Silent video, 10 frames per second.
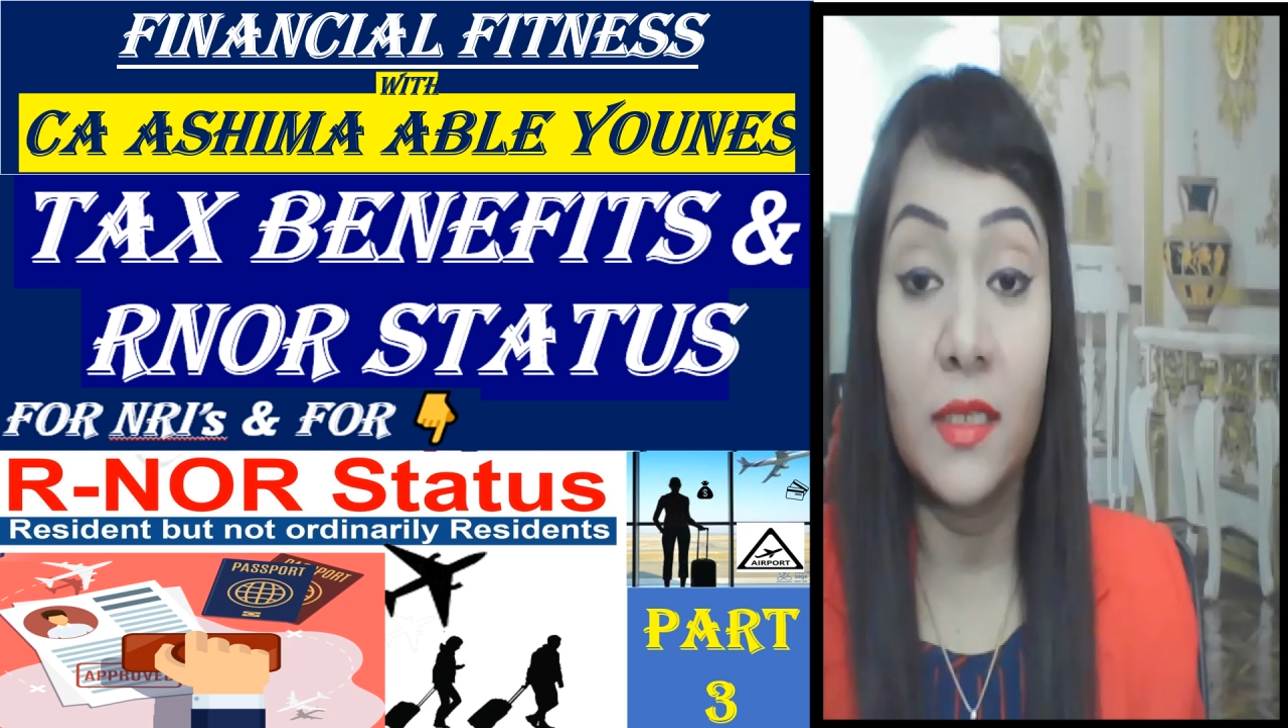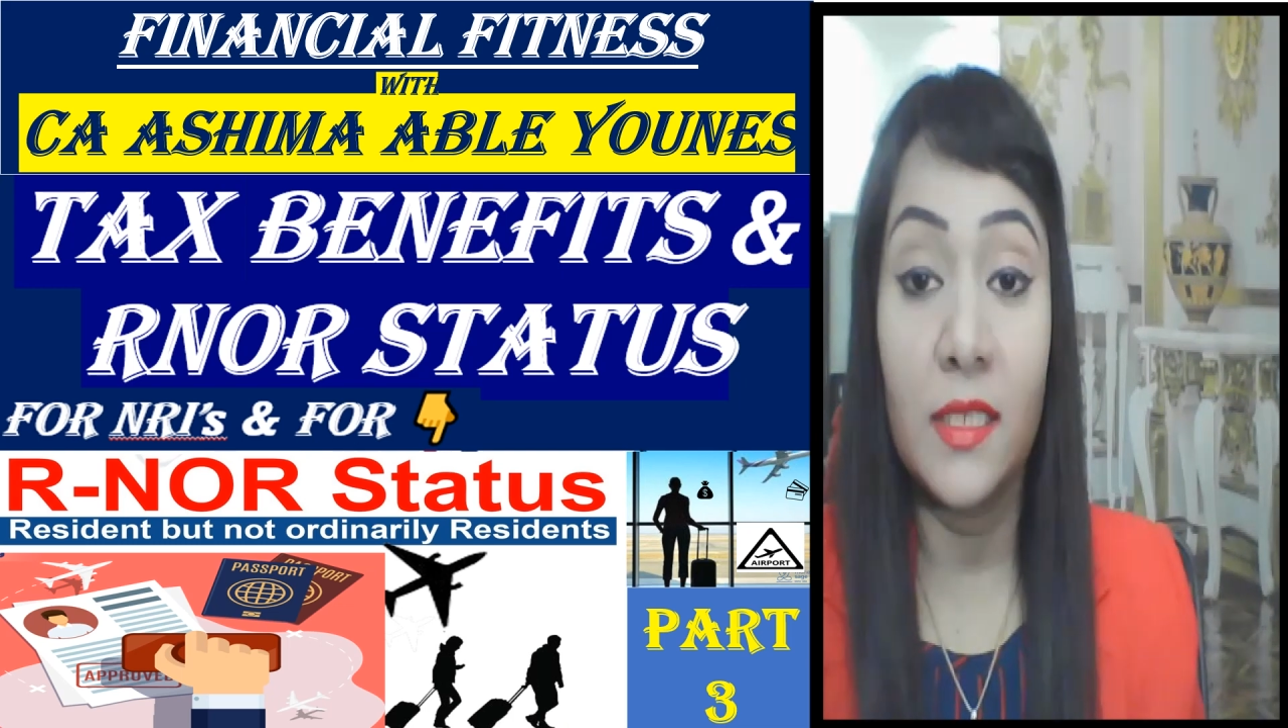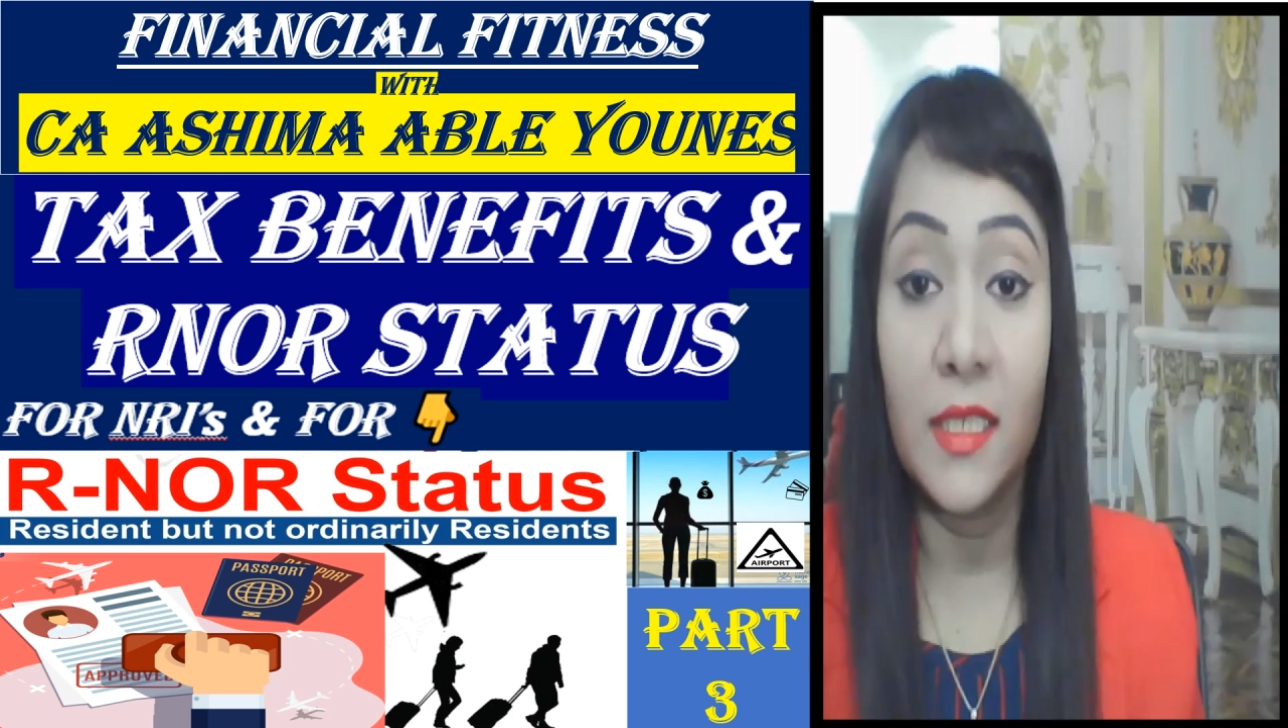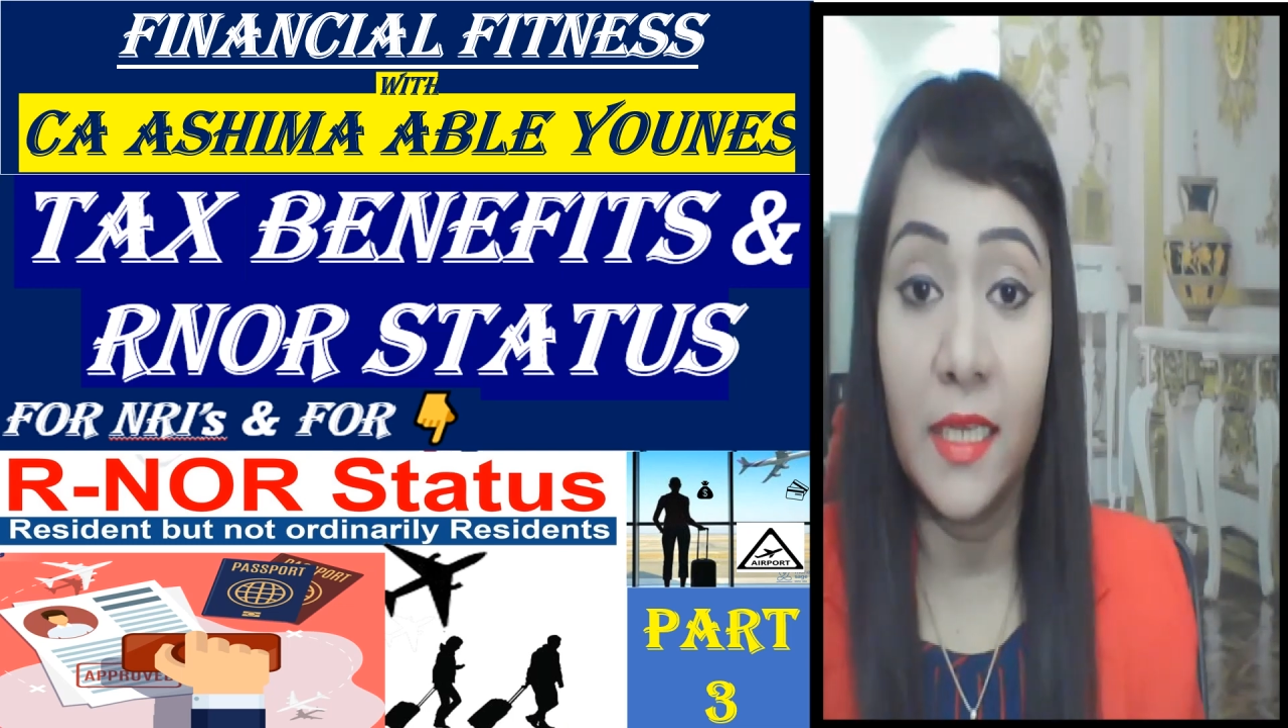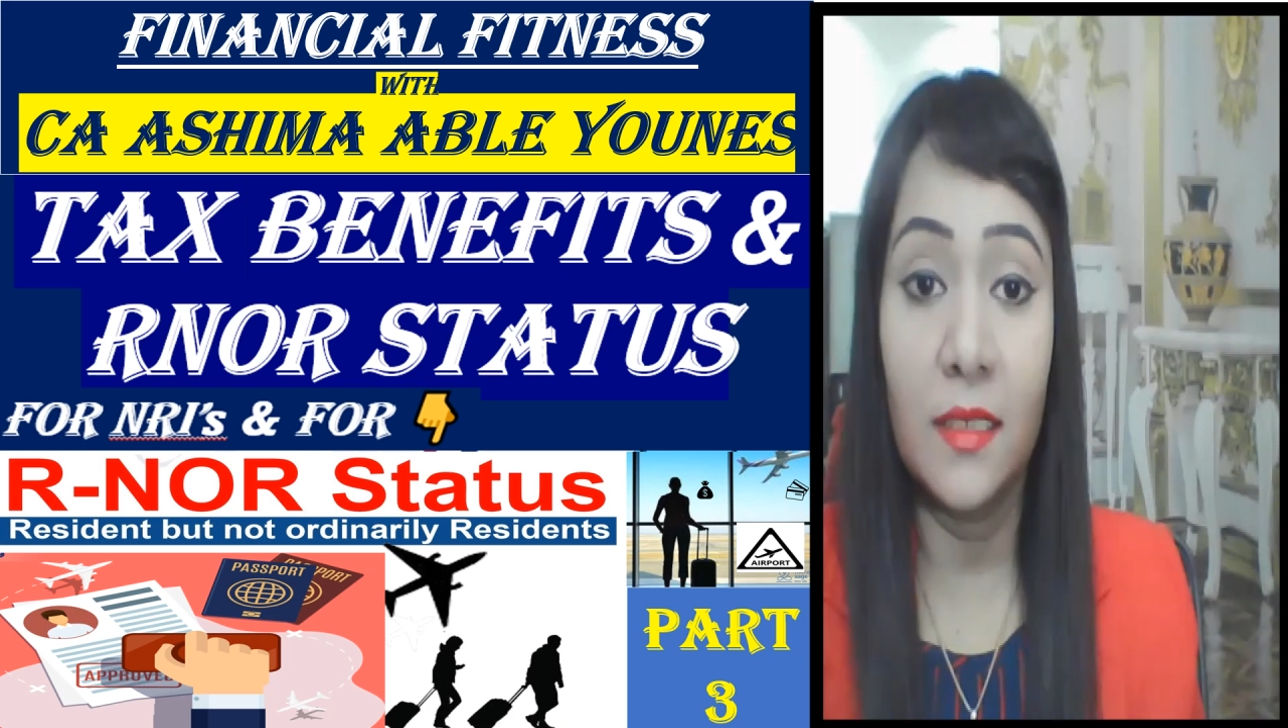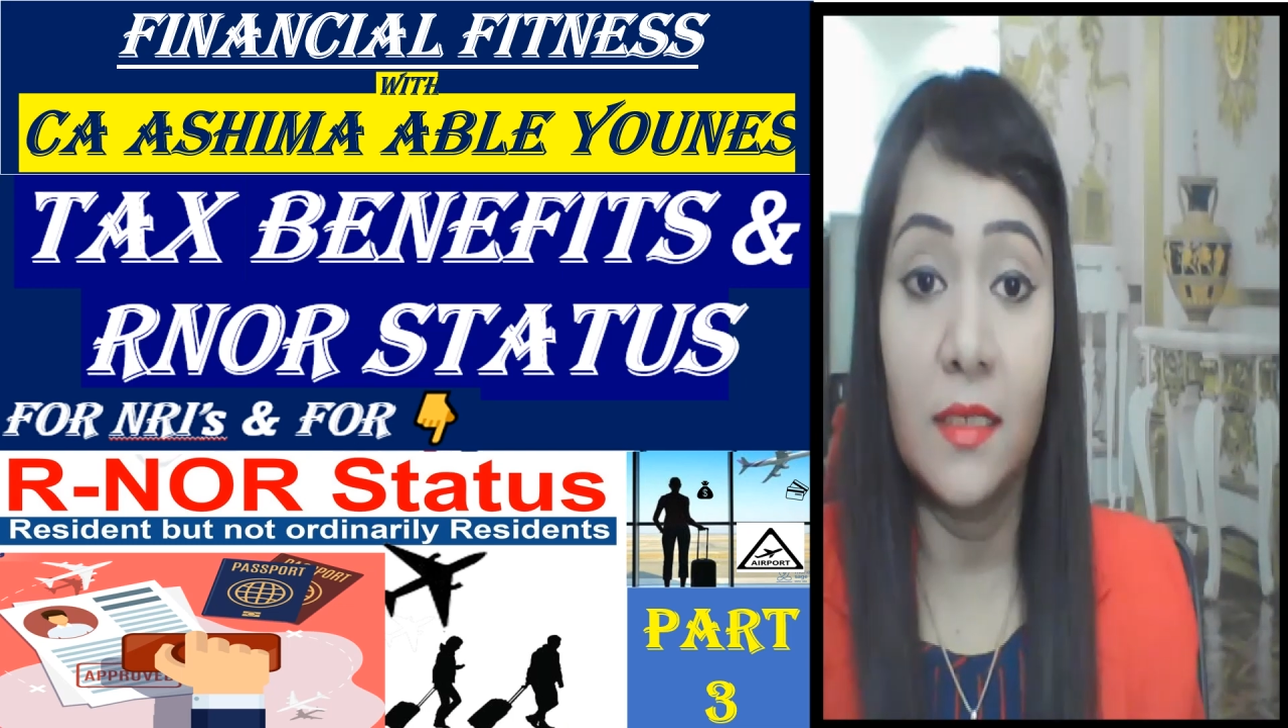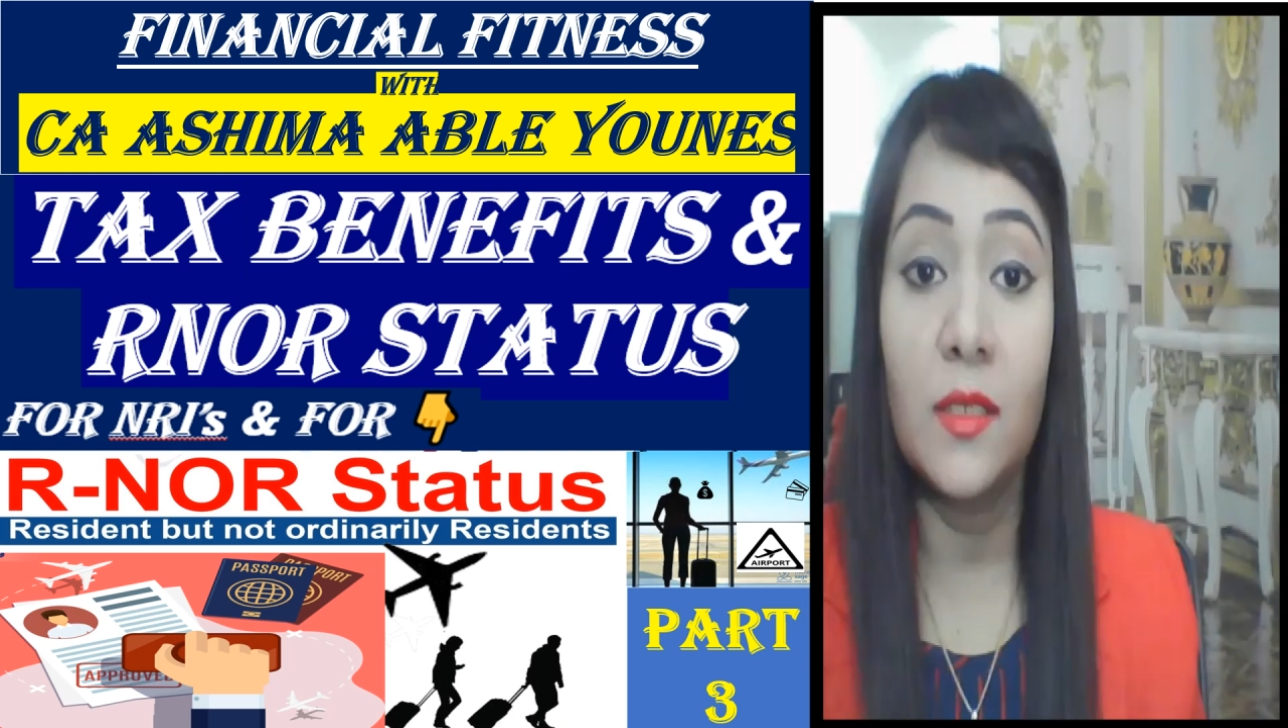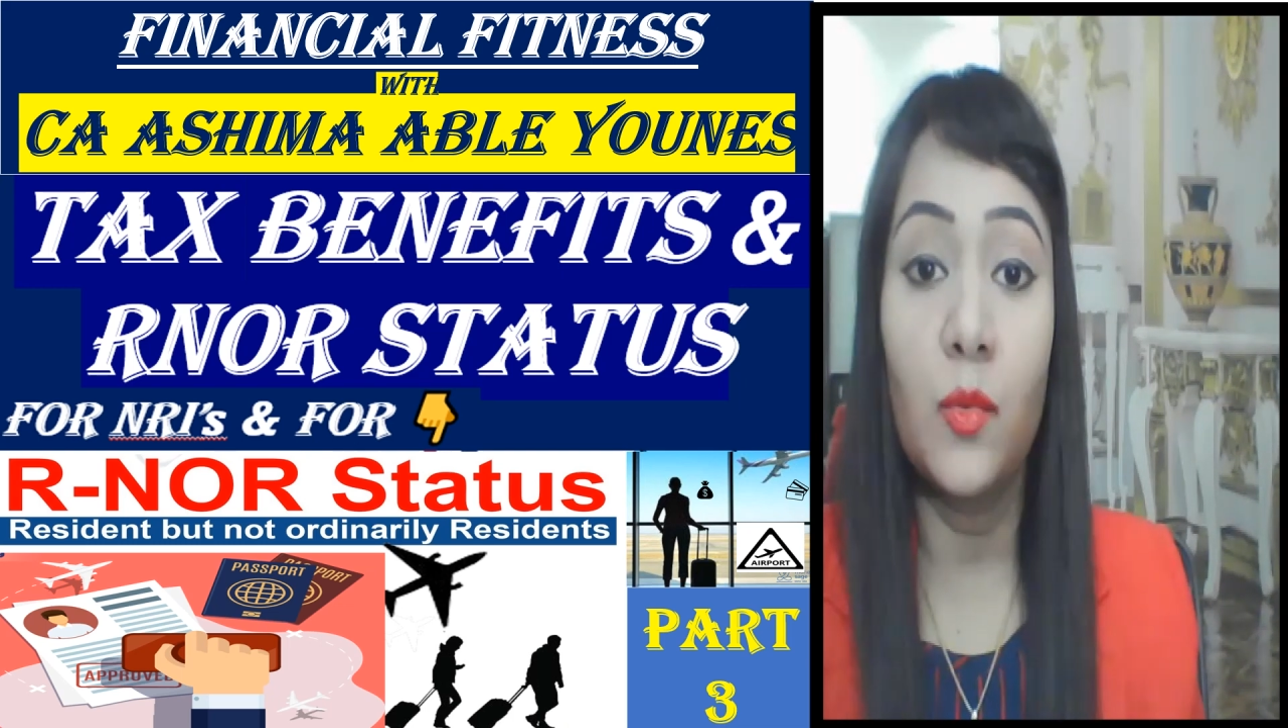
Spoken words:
status